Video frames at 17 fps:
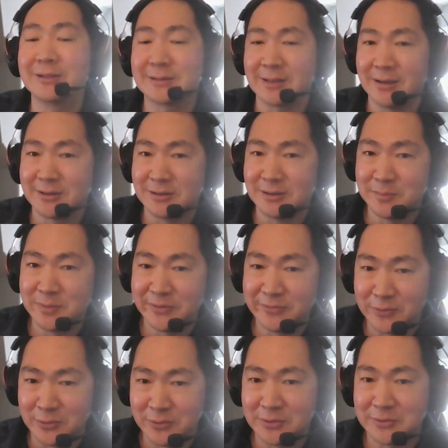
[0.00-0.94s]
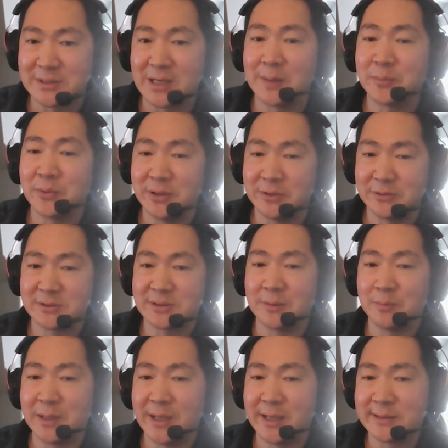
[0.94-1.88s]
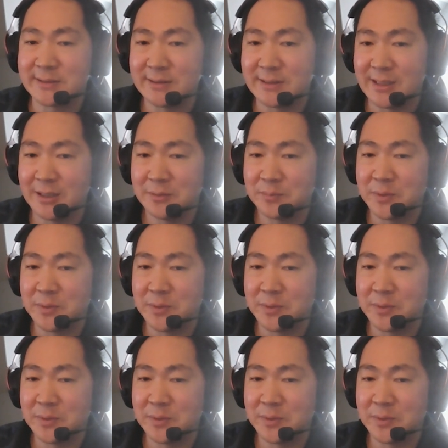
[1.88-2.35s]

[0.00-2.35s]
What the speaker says: cycle before those operators get blasted out.